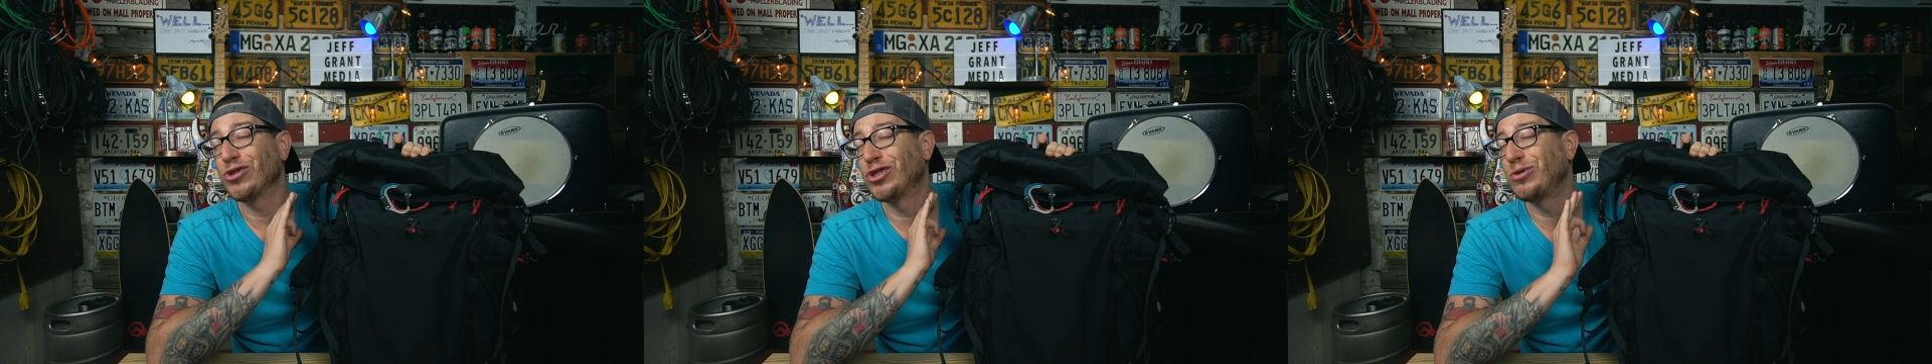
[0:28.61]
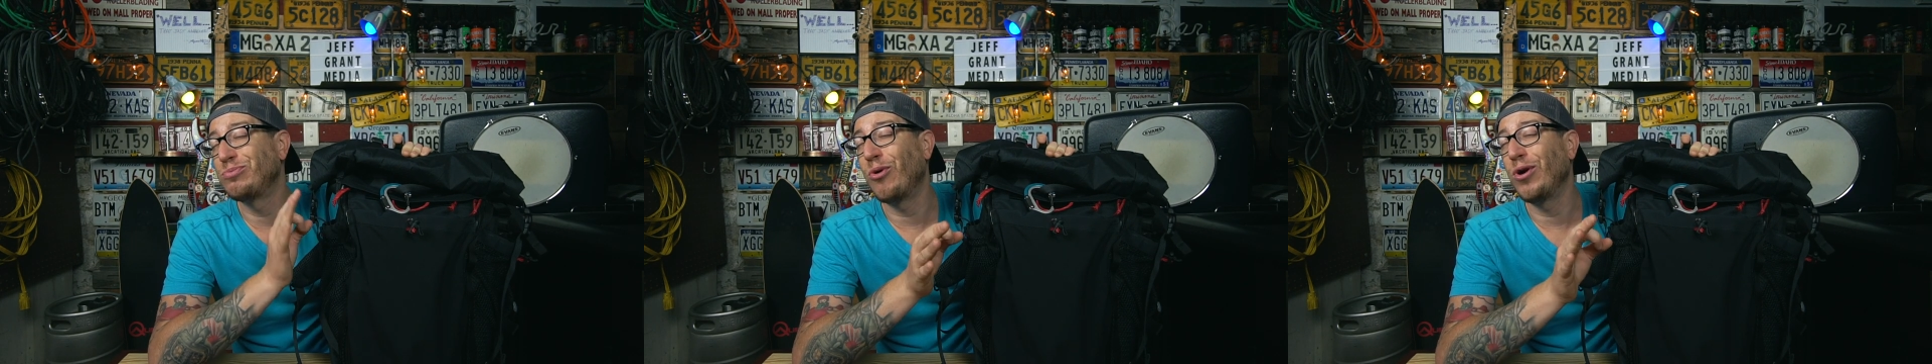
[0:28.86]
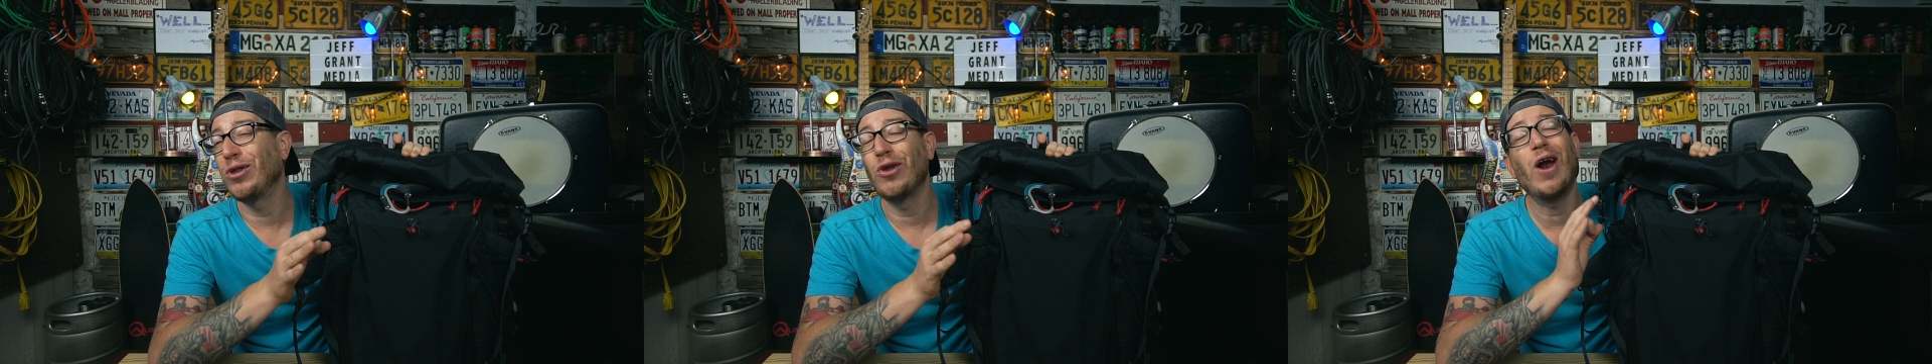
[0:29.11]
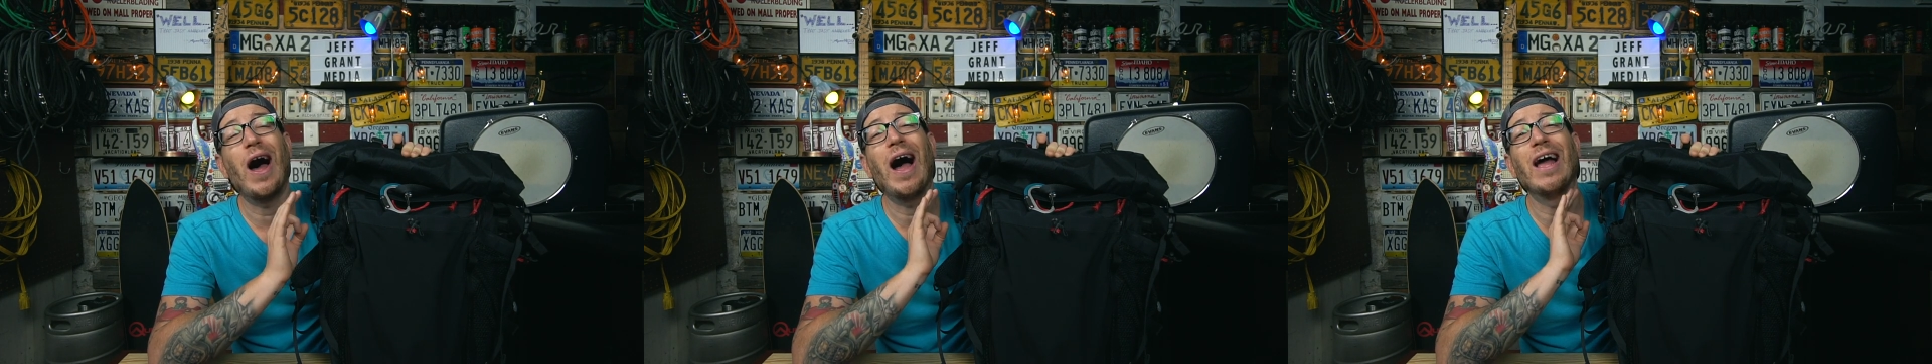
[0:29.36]

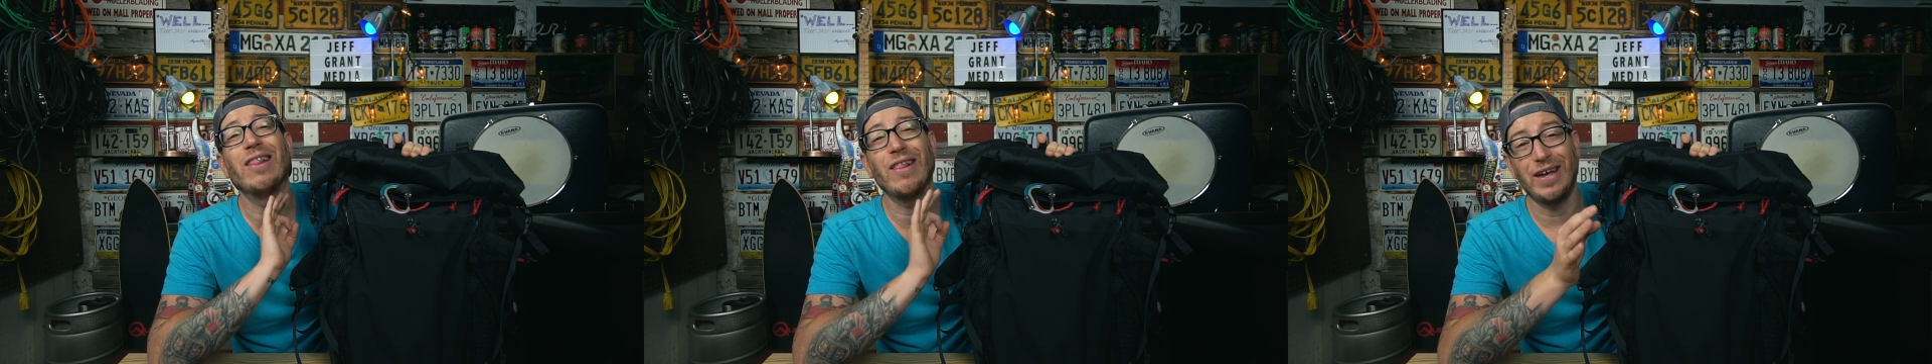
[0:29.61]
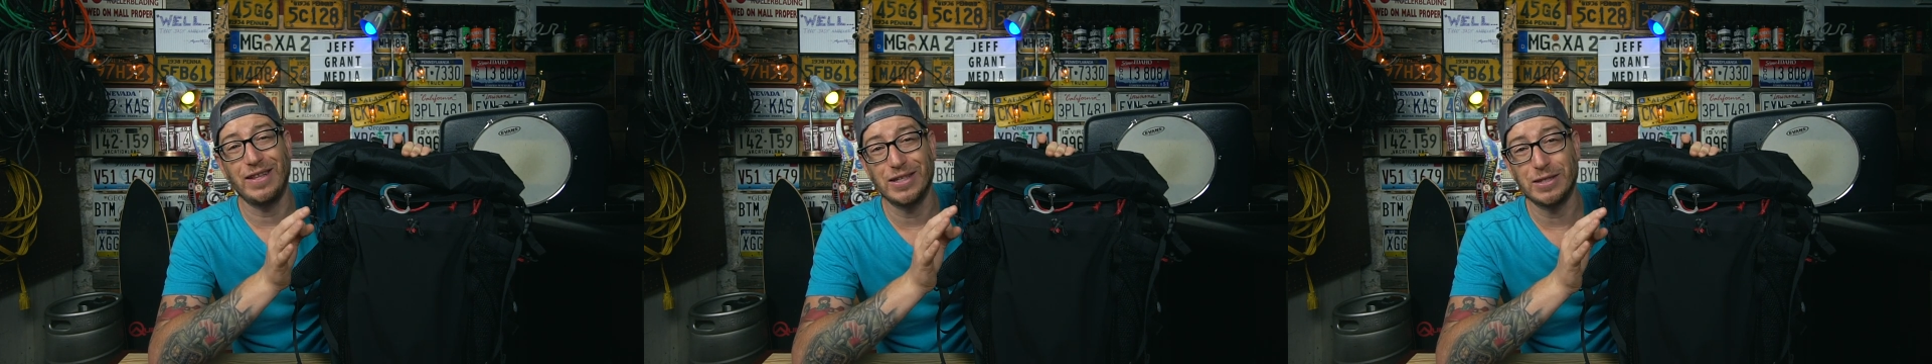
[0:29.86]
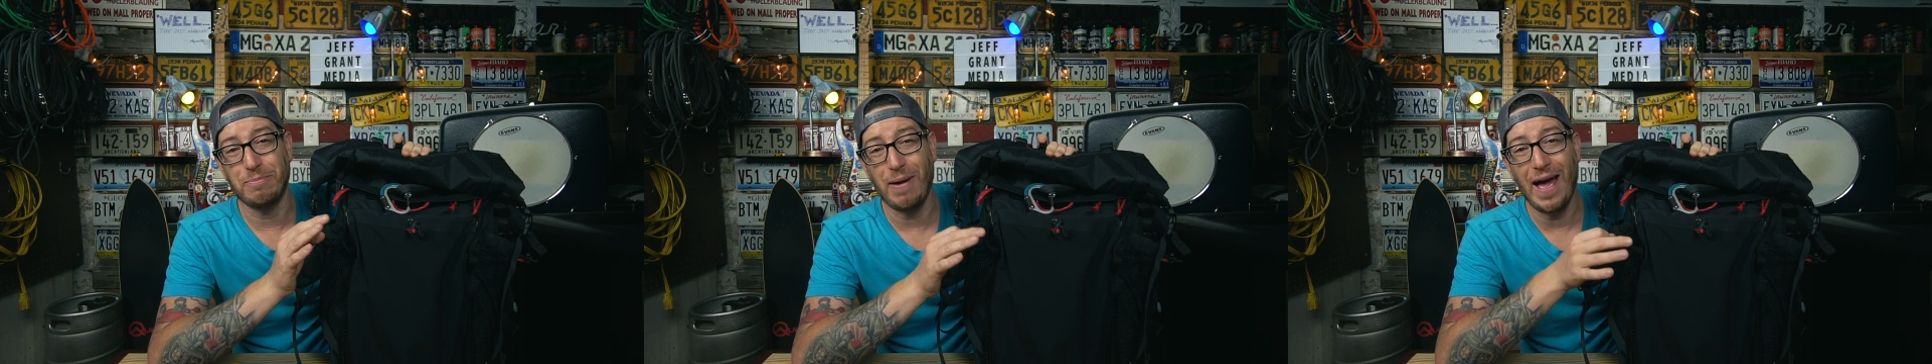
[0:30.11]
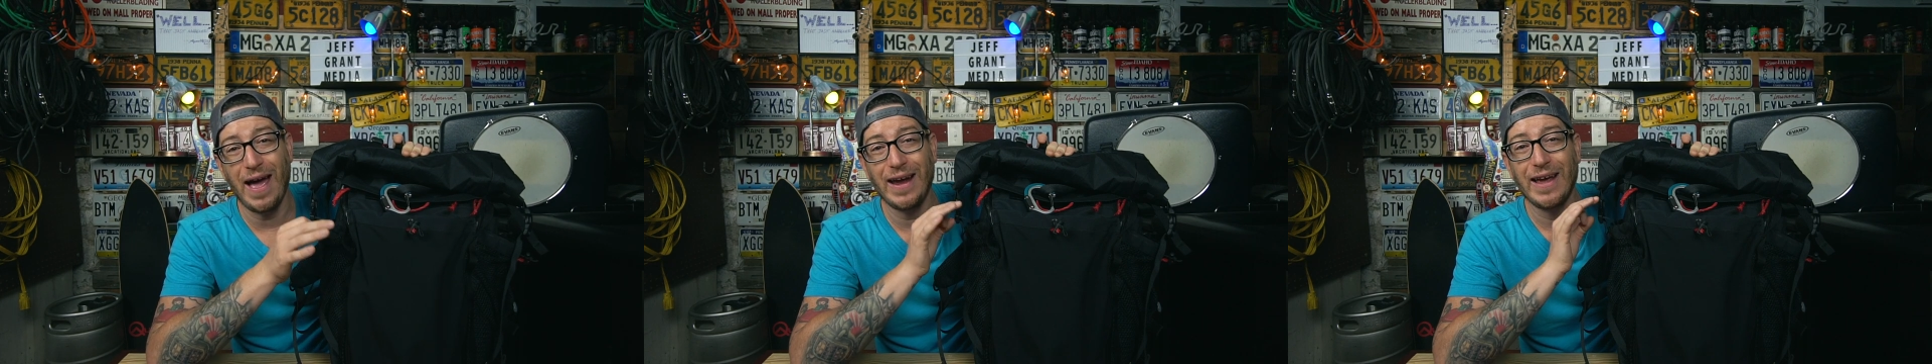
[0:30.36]
spoiler. I like this
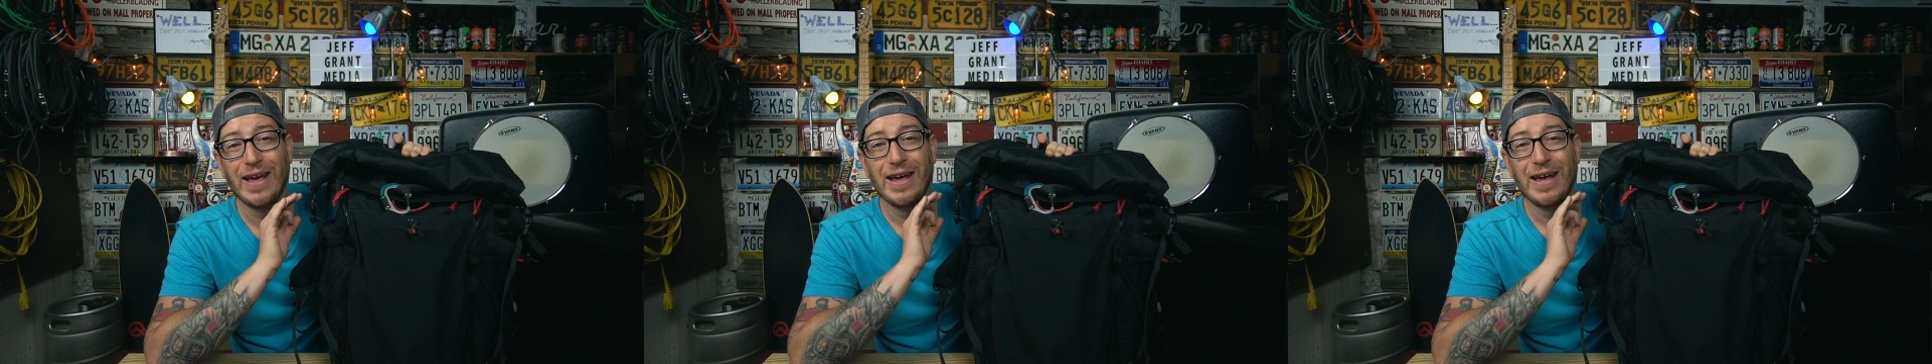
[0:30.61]
bag.